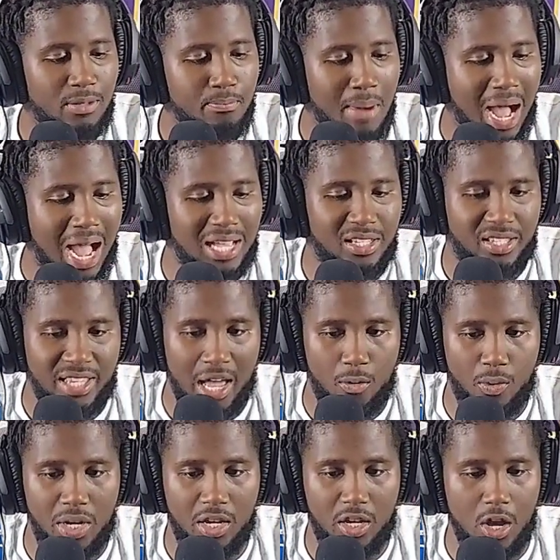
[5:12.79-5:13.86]
mindset
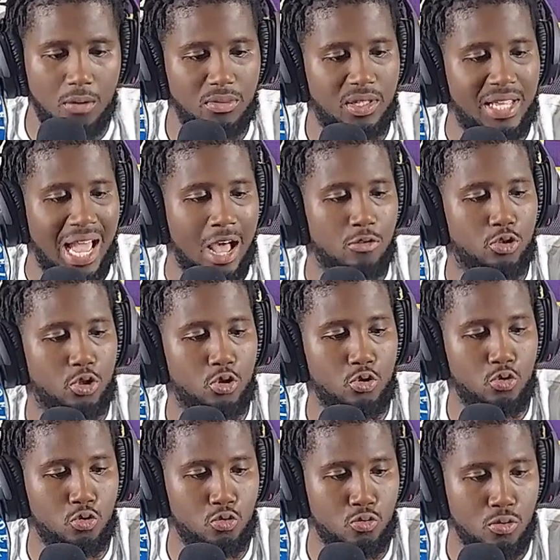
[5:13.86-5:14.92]
when it comes down
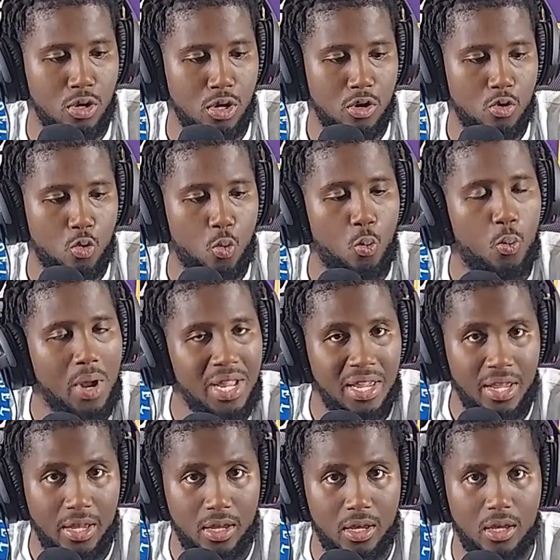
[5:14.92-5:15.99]
to
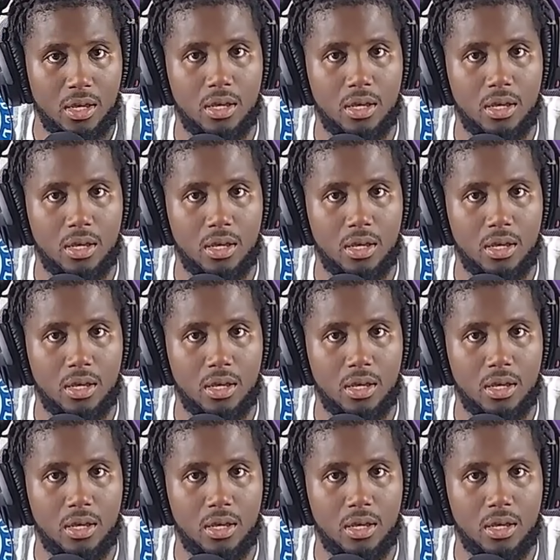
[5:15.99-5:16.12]
winning.